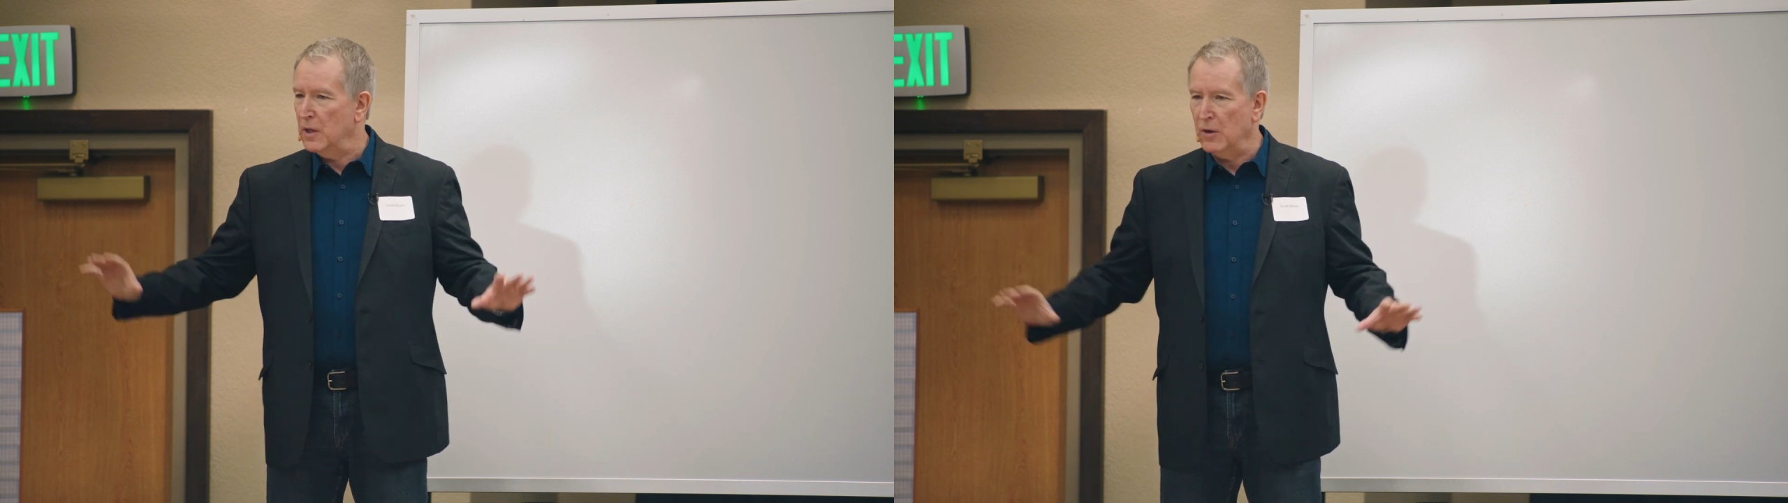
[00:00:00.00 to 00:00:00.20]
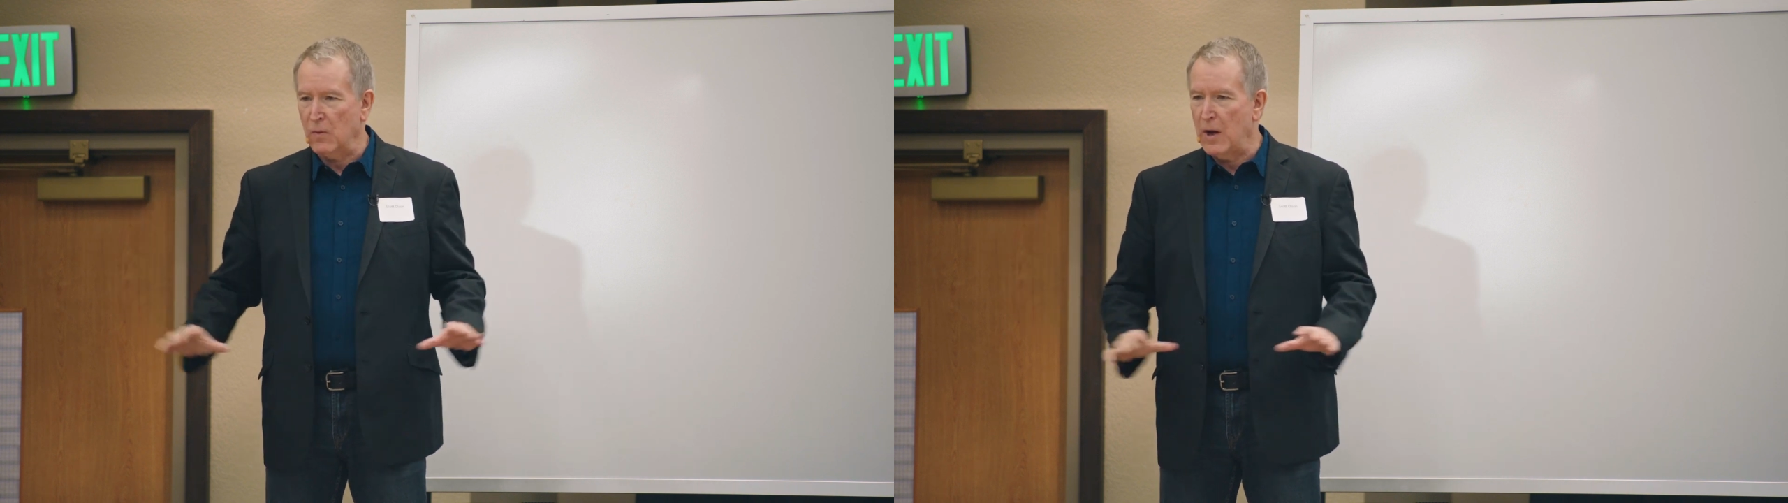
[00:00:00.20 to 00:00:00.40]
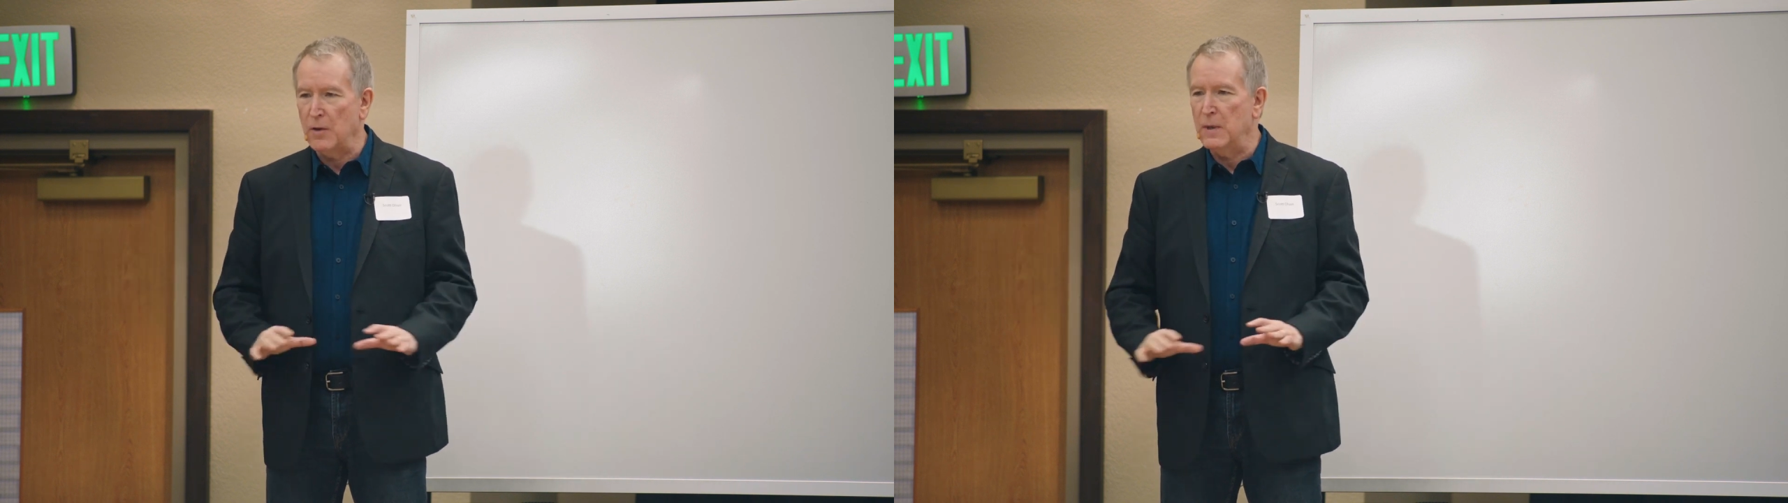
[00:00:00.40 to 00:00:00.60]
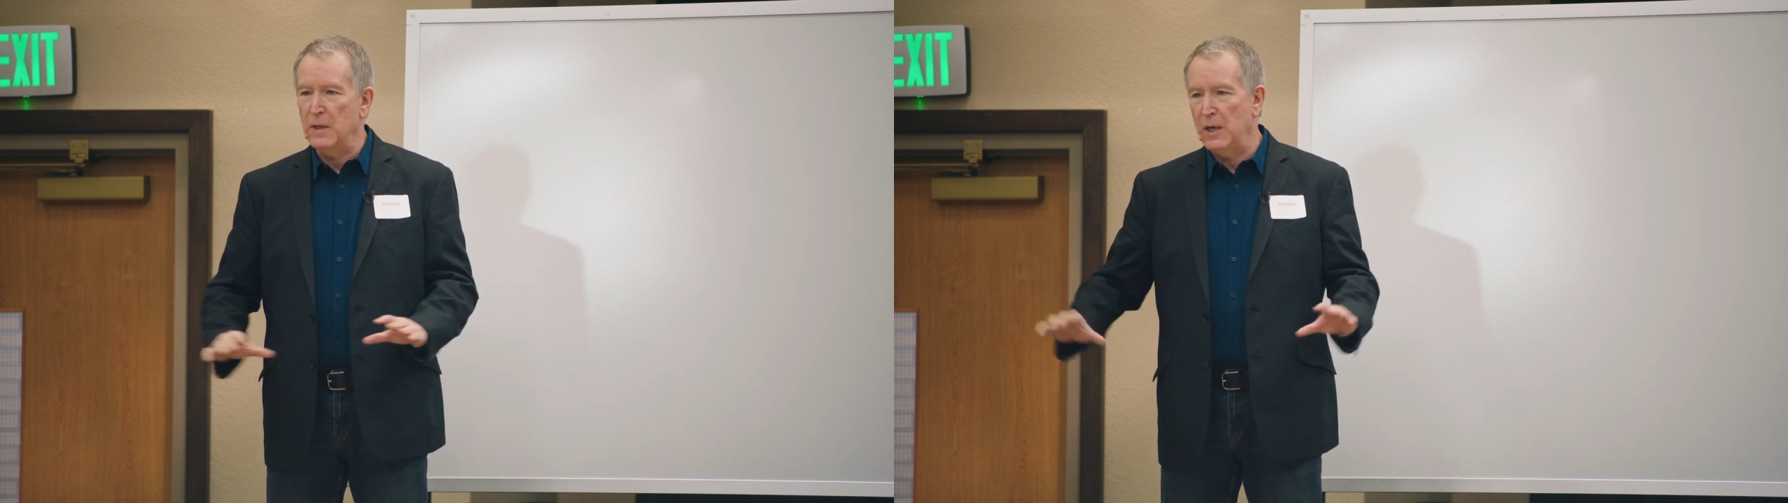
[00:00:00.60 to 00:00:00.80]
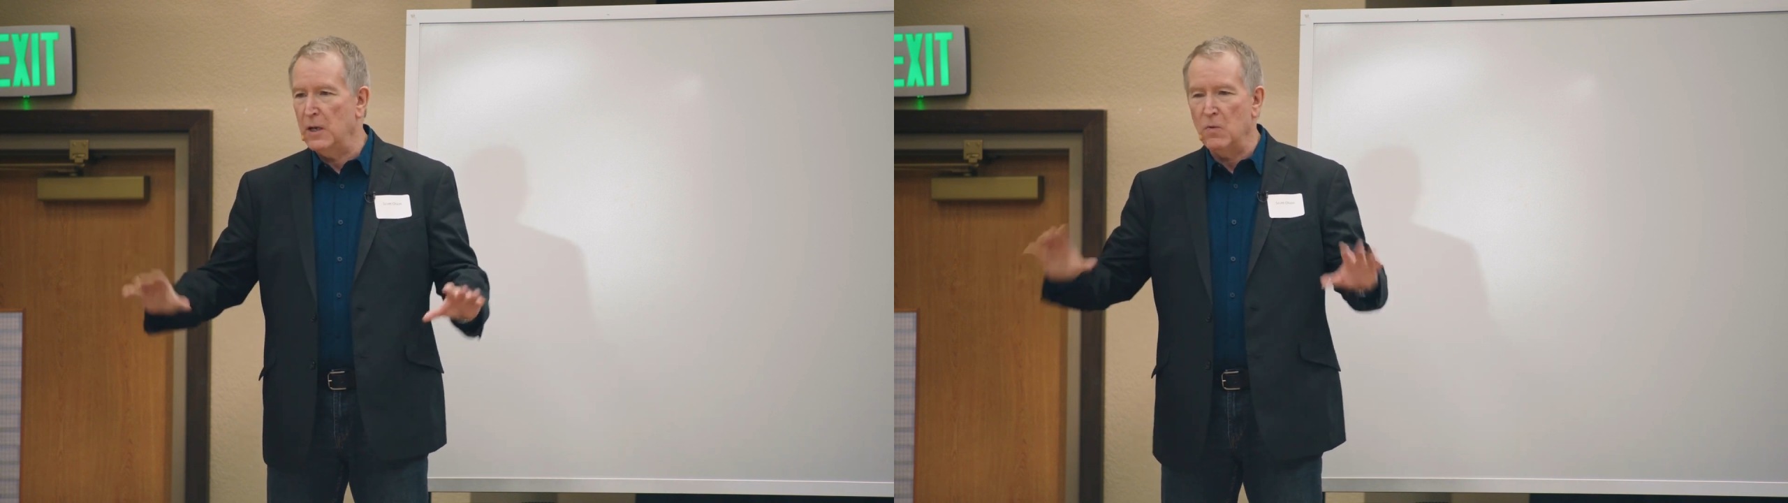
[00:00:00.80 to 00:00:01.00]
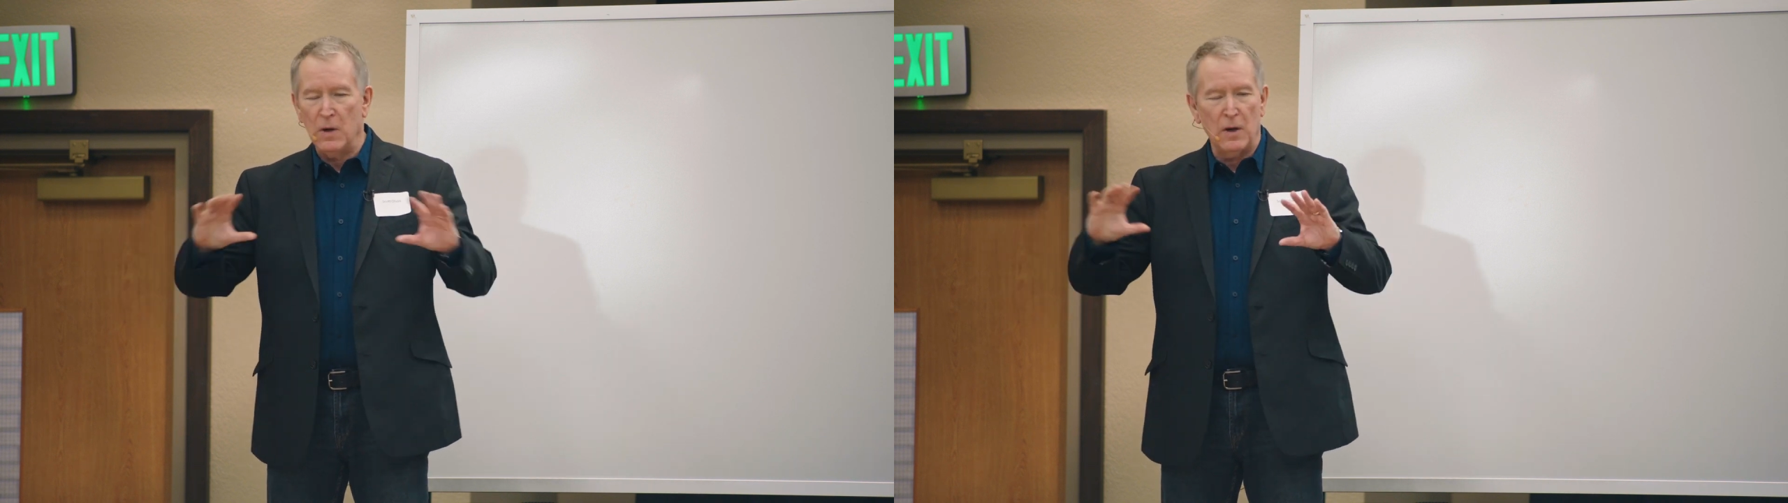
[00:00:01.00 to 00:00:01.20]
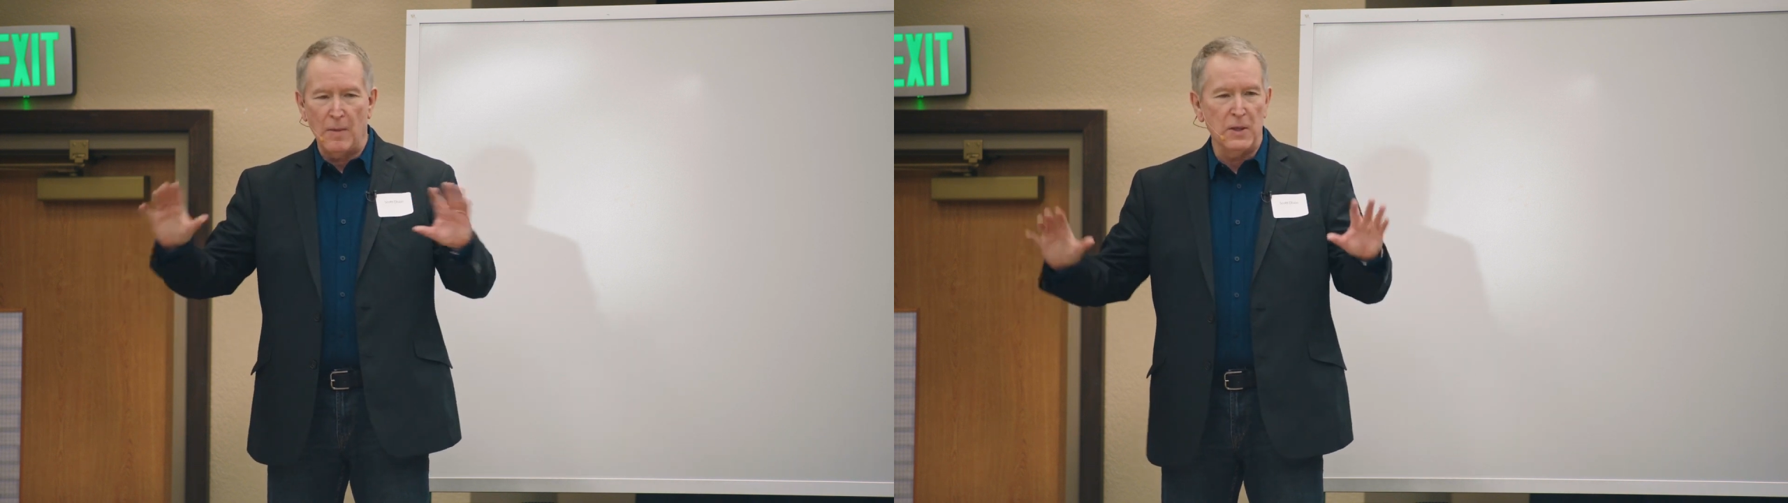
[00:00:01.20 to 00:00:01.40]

around me anywhere.